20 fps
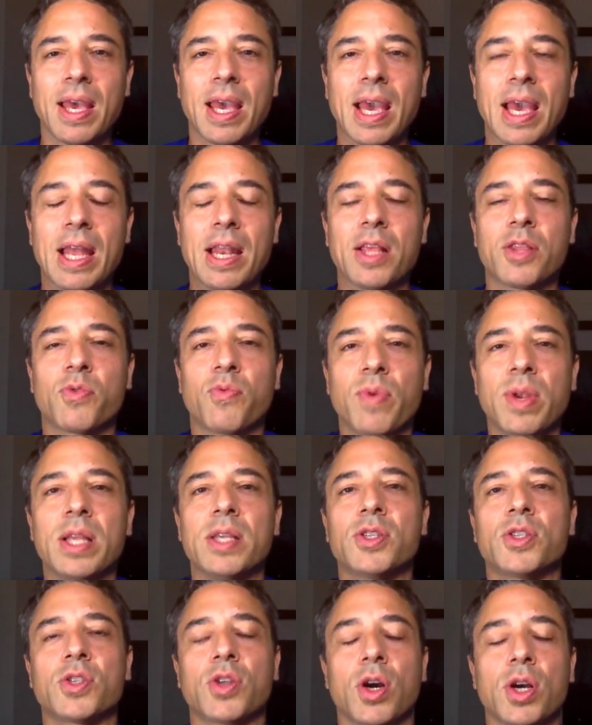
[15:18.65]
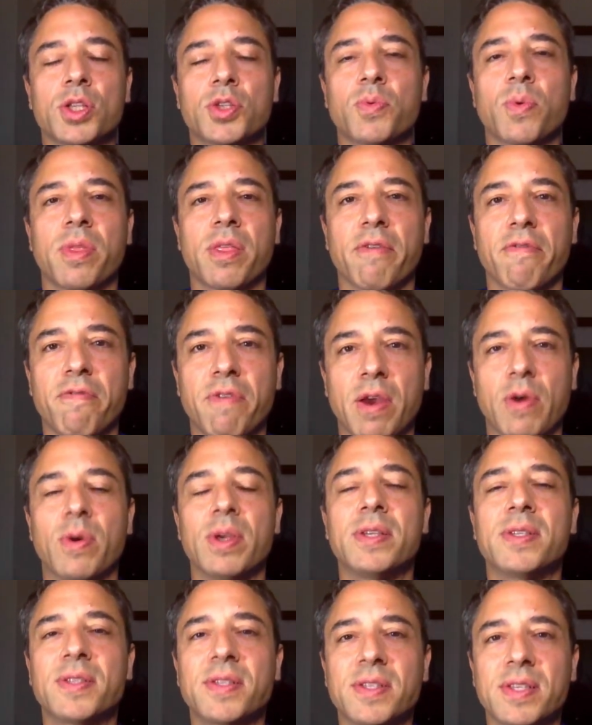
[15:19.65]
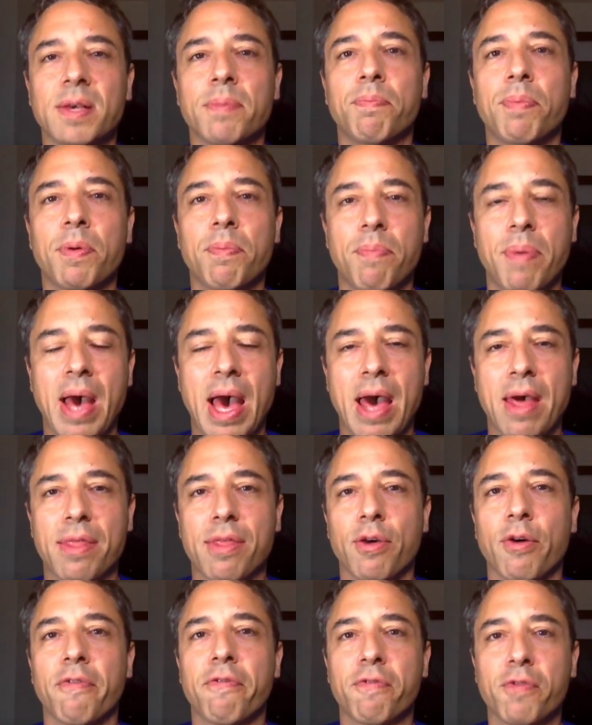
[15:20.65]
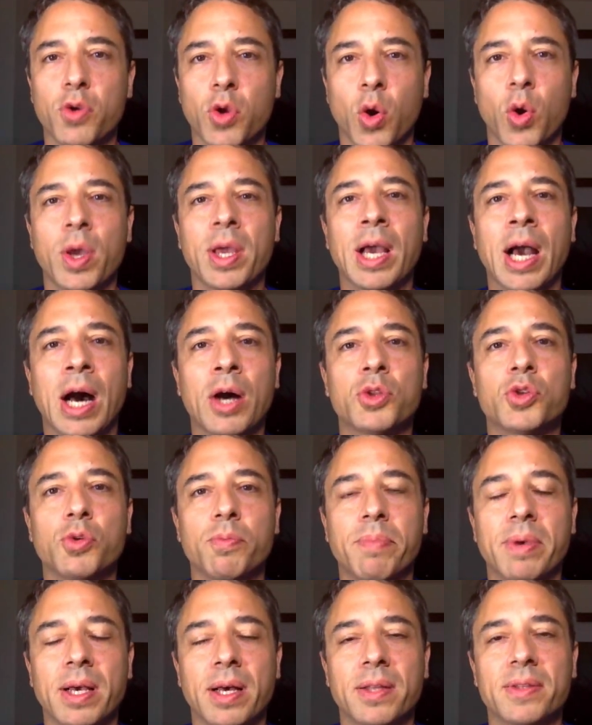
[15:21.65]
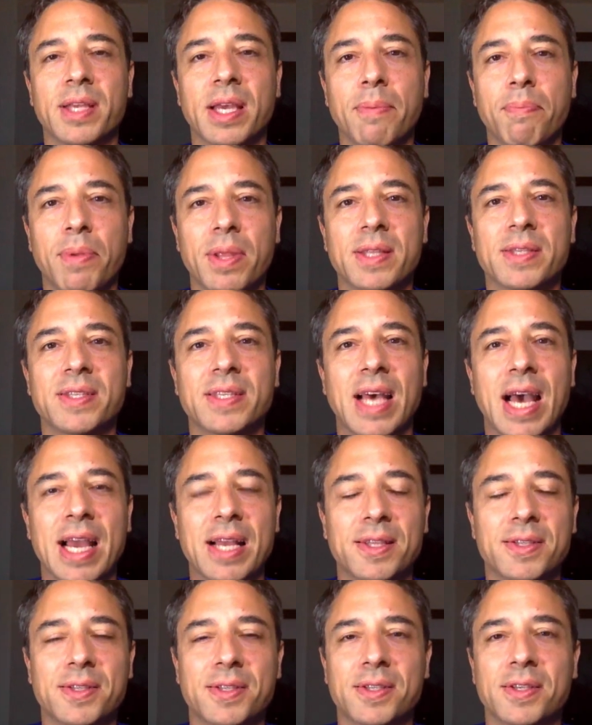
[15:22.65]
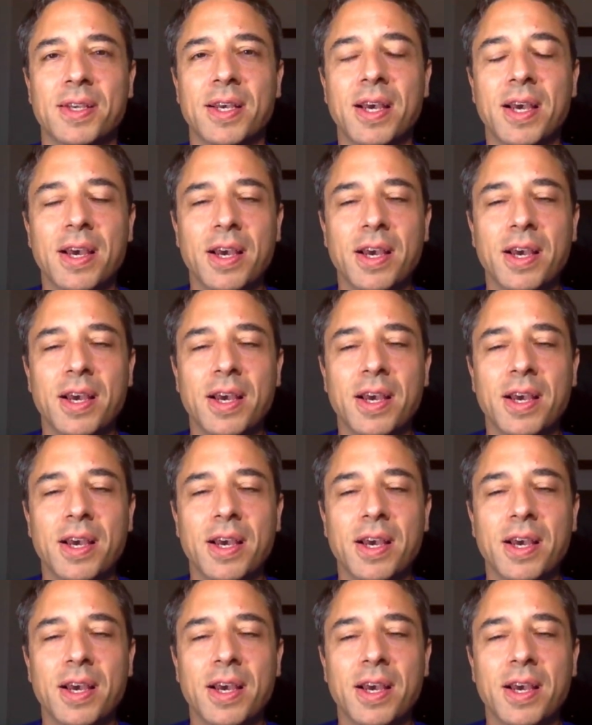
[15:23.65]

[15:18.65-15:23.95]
And it really starts with a very simple path of knowing how to build implant sites,